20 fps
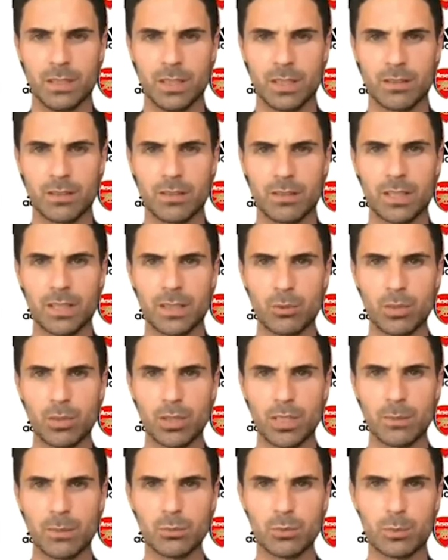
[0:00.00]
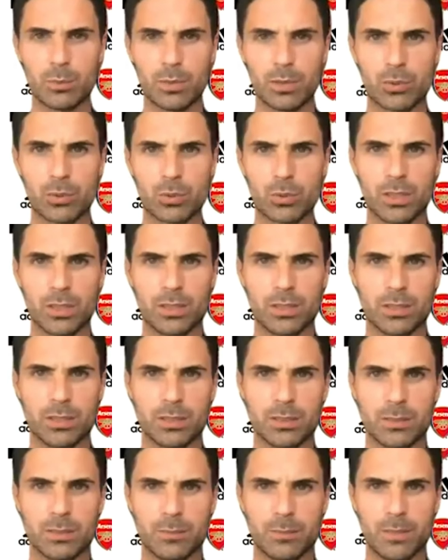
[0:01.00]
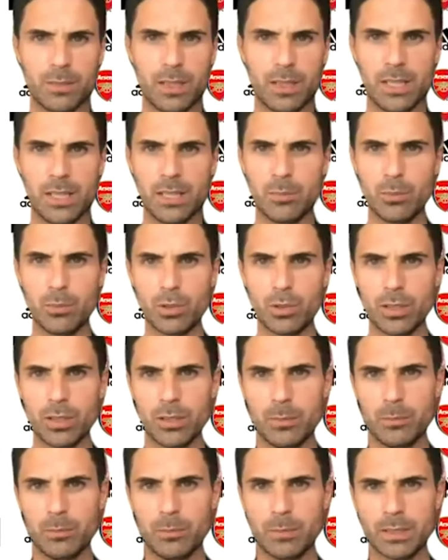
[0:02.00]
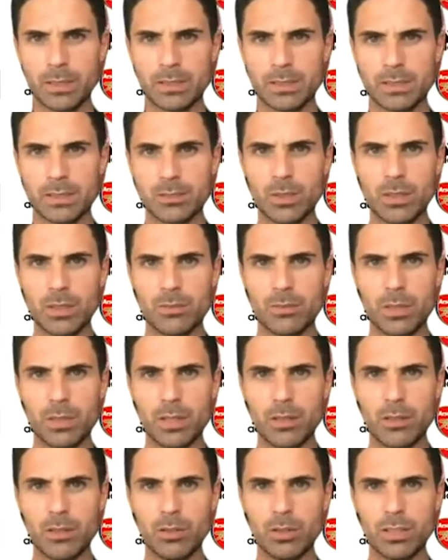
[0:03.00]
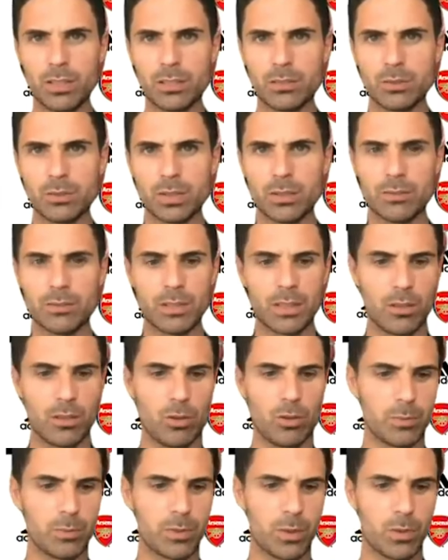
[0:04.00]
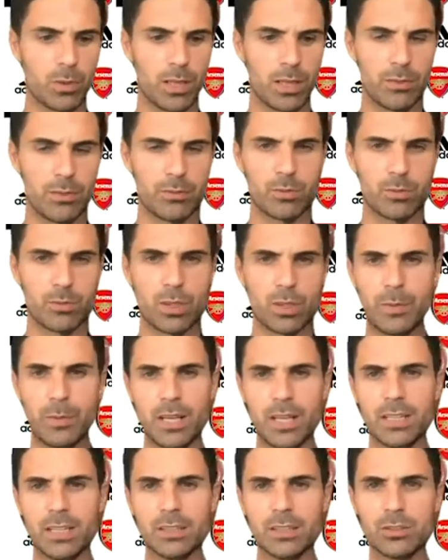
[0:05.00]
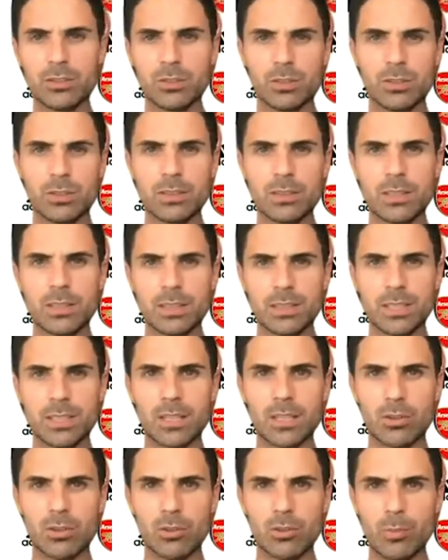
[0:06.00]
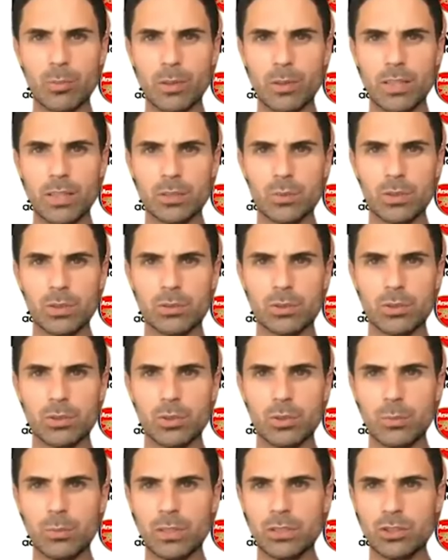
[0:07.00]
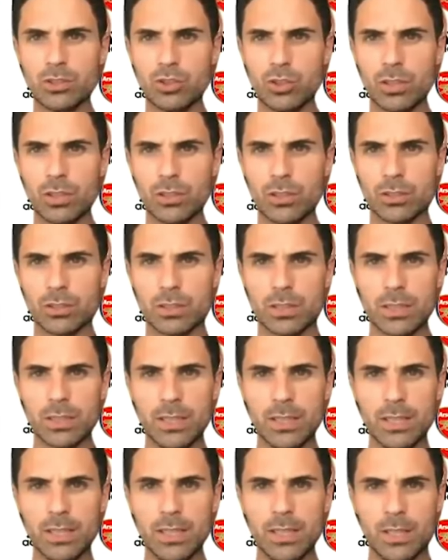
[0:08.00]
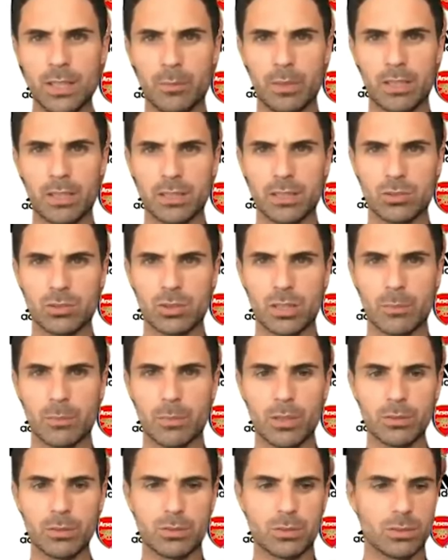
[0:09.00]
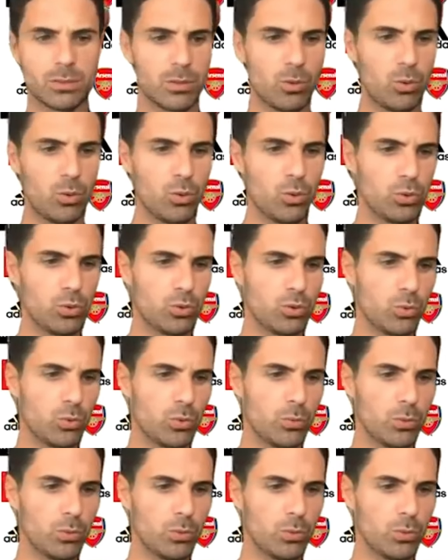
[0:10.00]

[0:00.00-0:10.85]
I think that will help to persuade anybody, but we are very lucky to have the club that we have right behind us, that a lot of players want to come and join us. But it's not about who do we